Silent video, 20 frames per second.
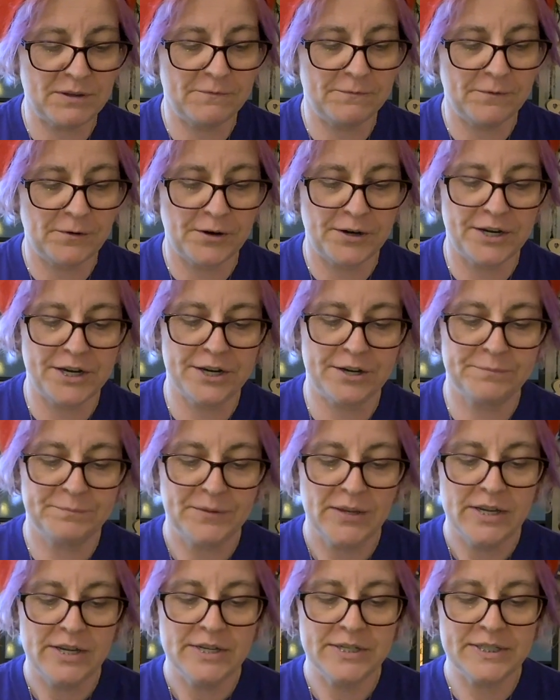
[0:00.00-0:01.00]
to be for you.
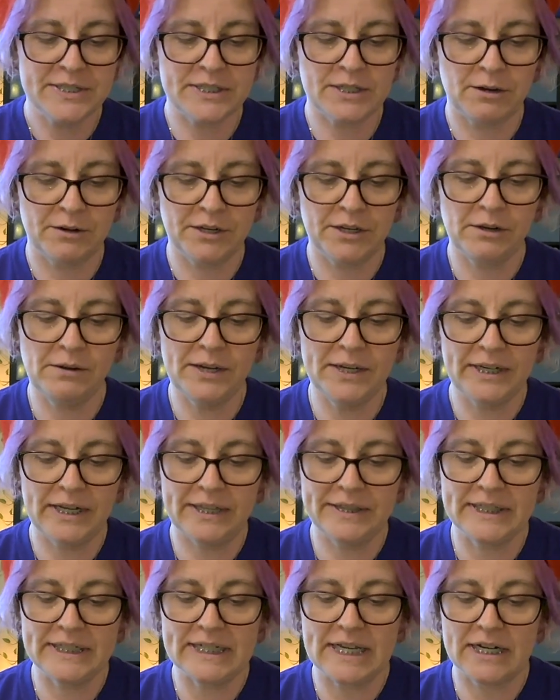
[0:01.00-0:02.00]
So I'm going to go ahead and
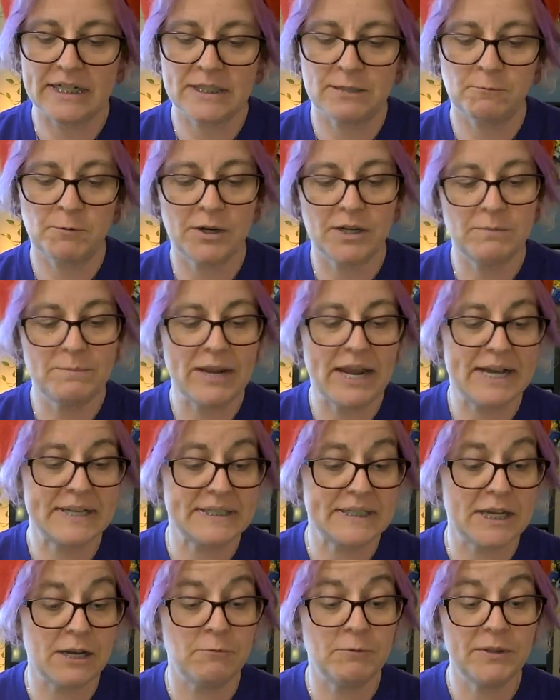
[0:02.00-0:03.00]
cut the decks and we're going to be
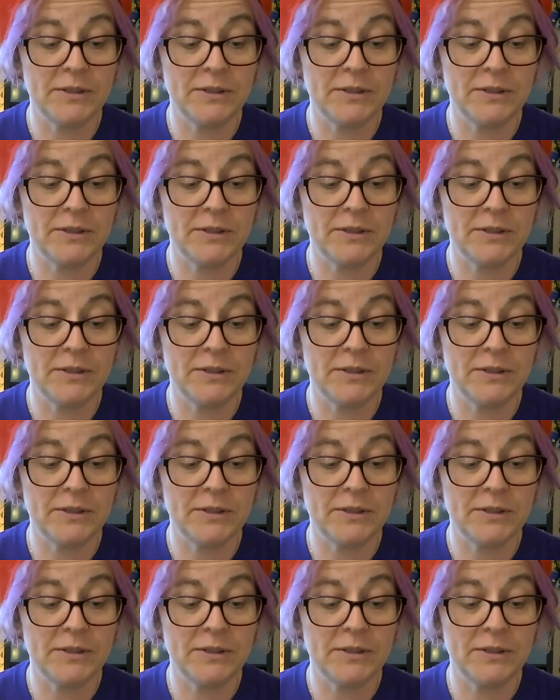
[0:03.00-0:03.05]
asking,